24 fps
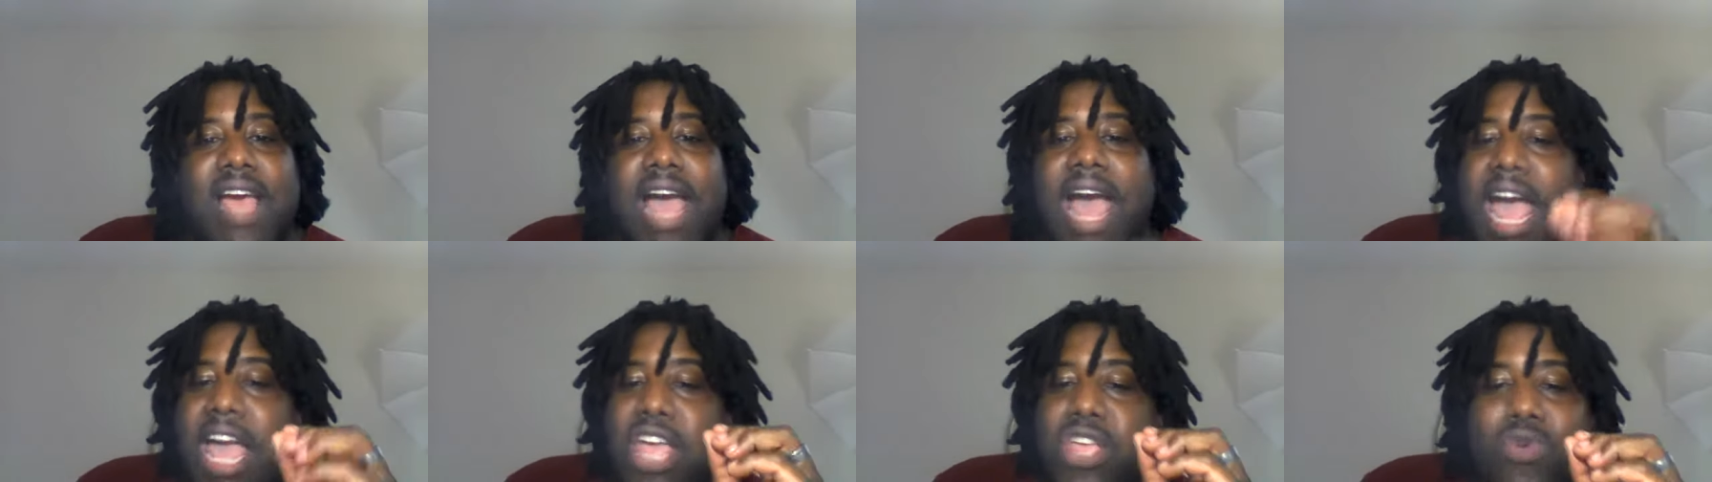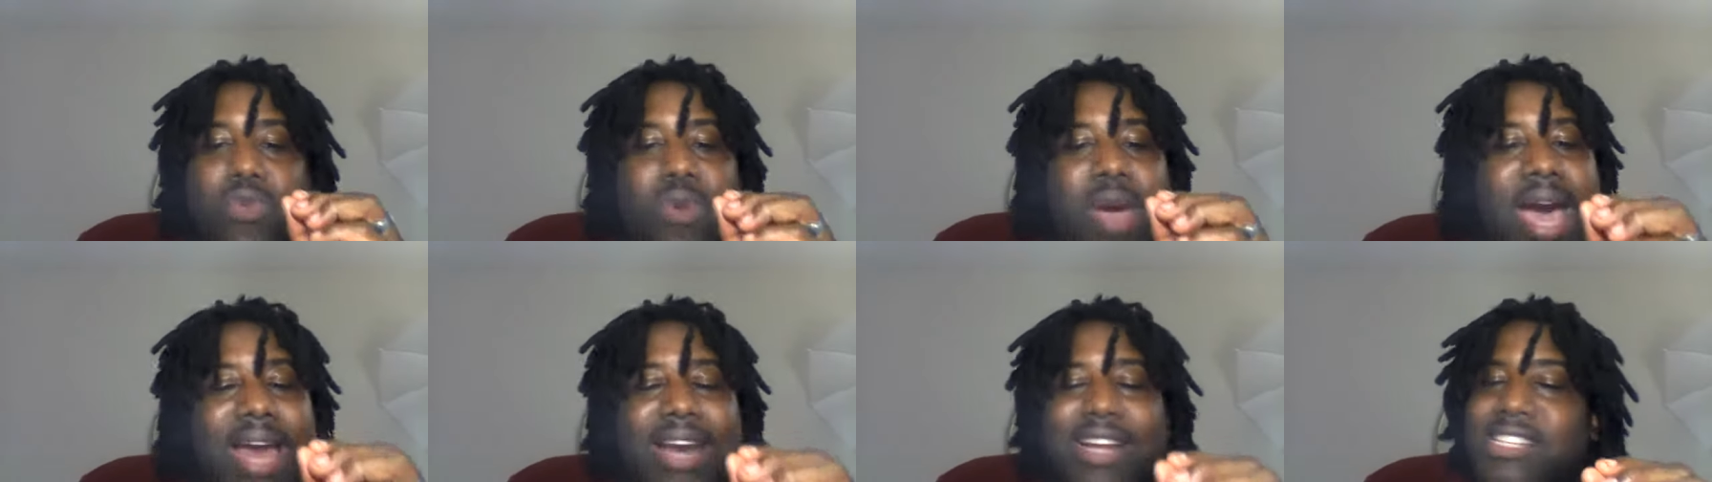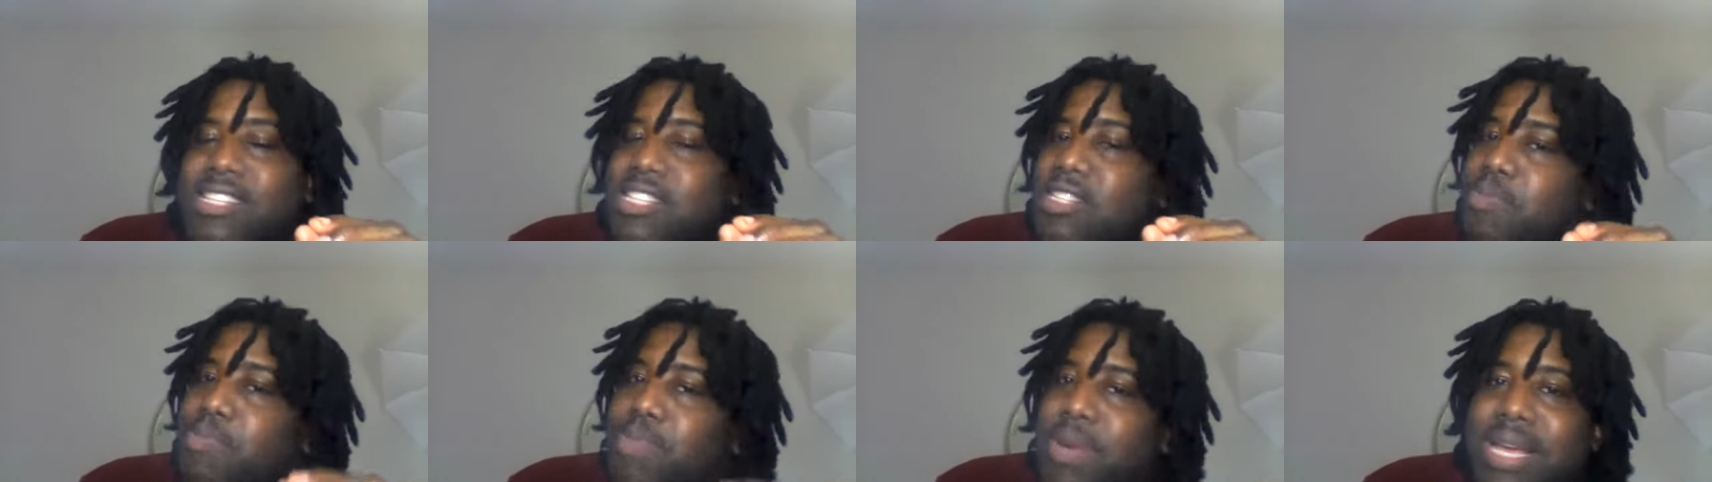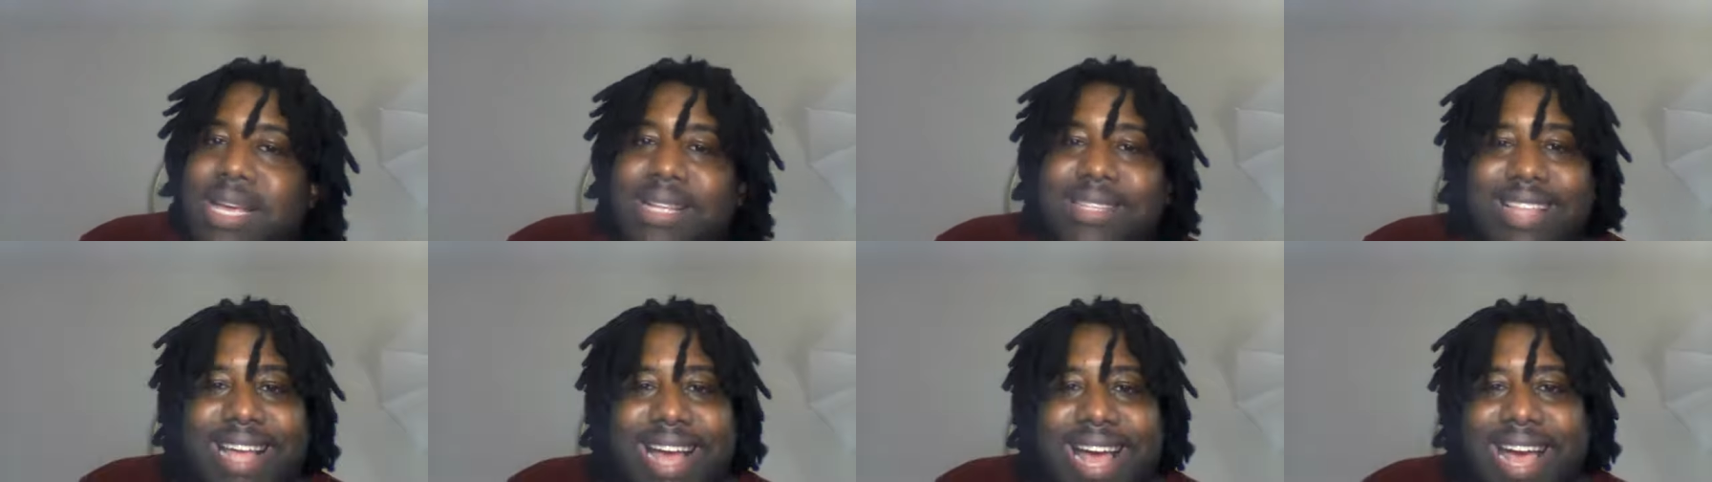And you got to
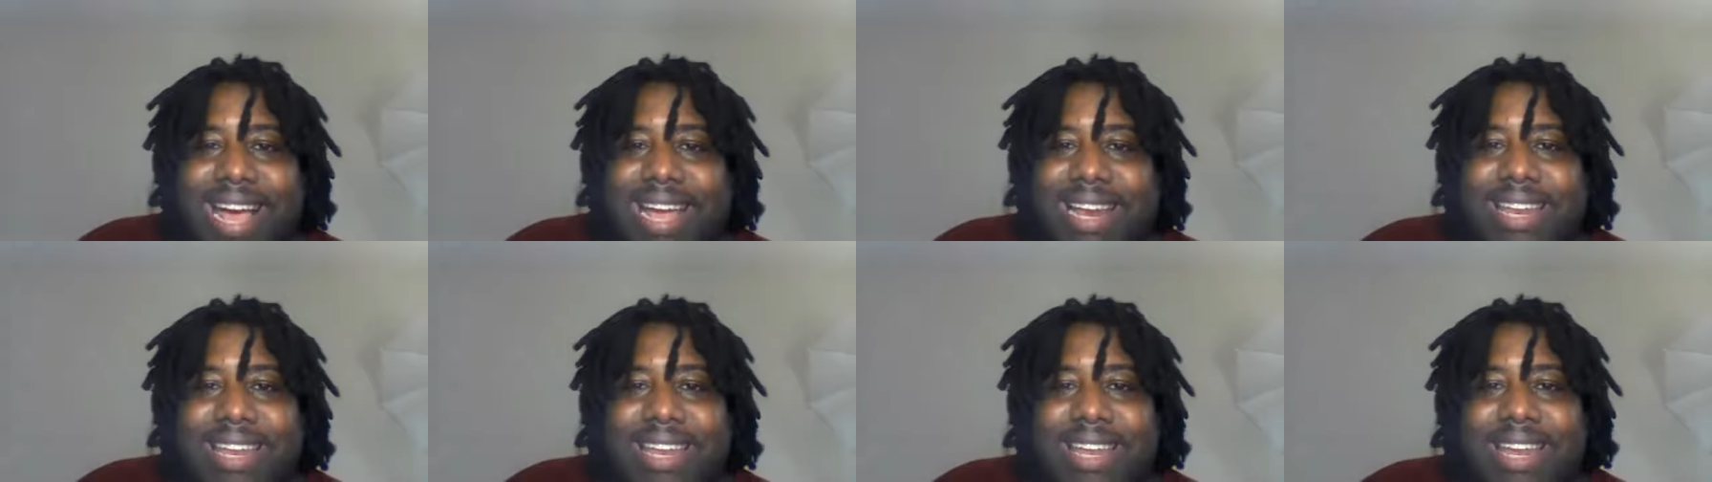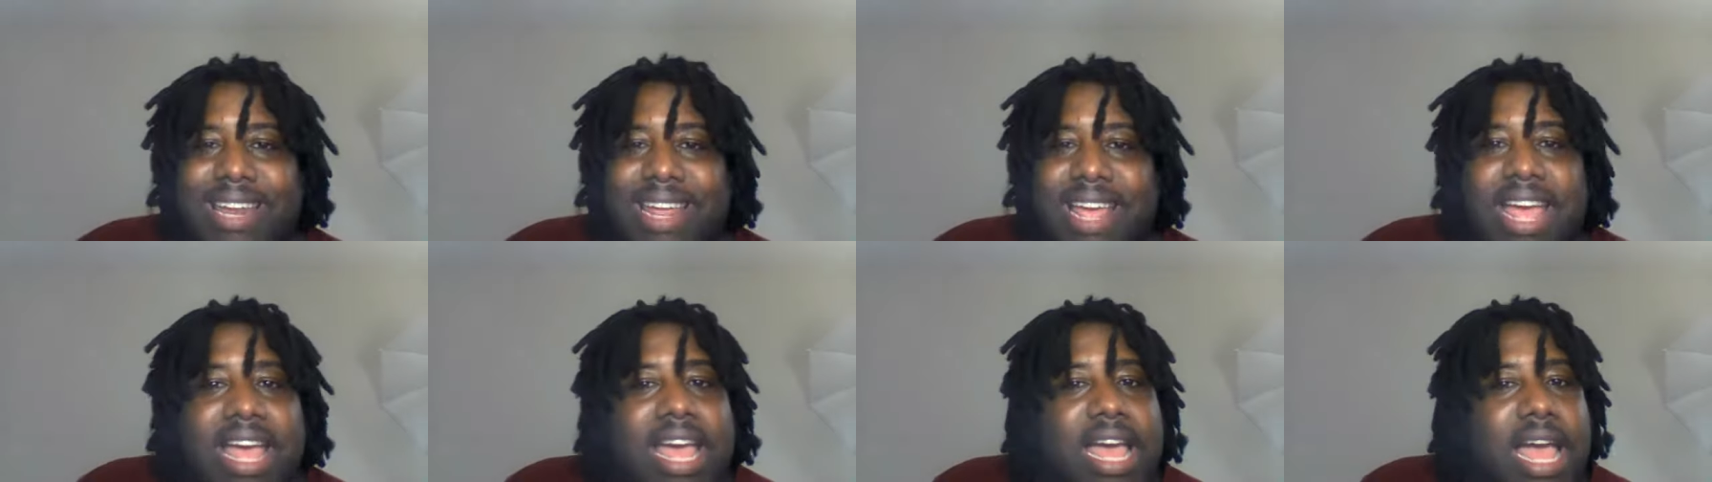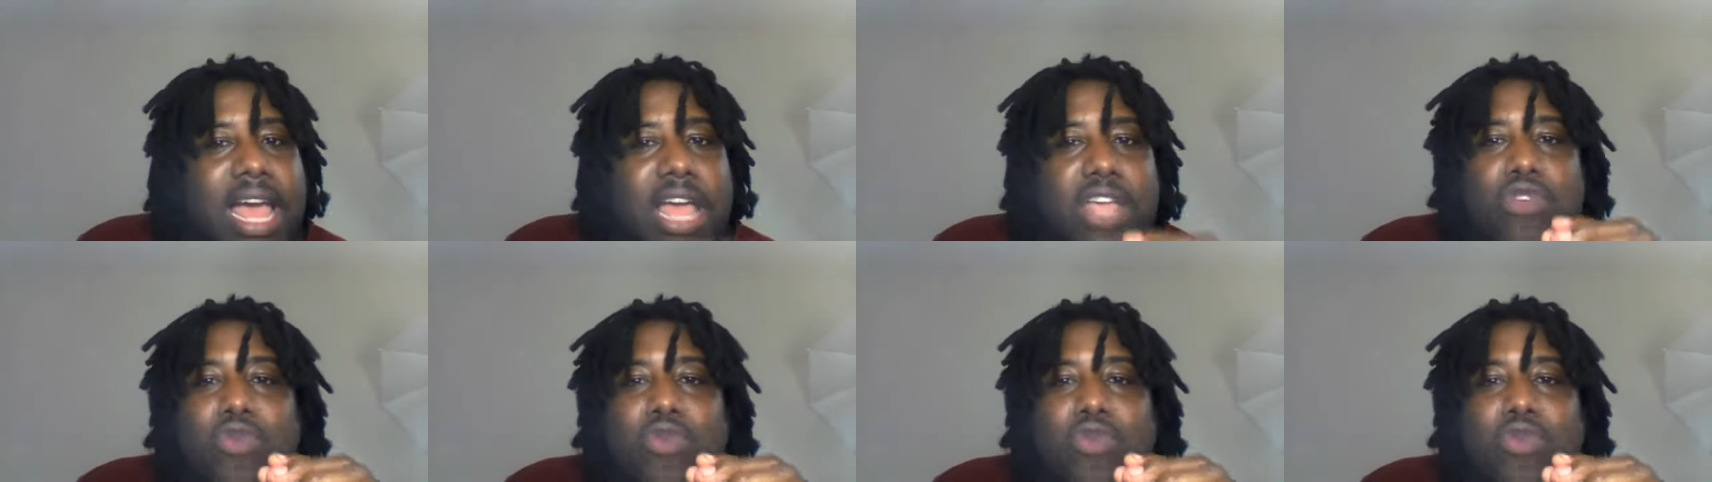speak that. And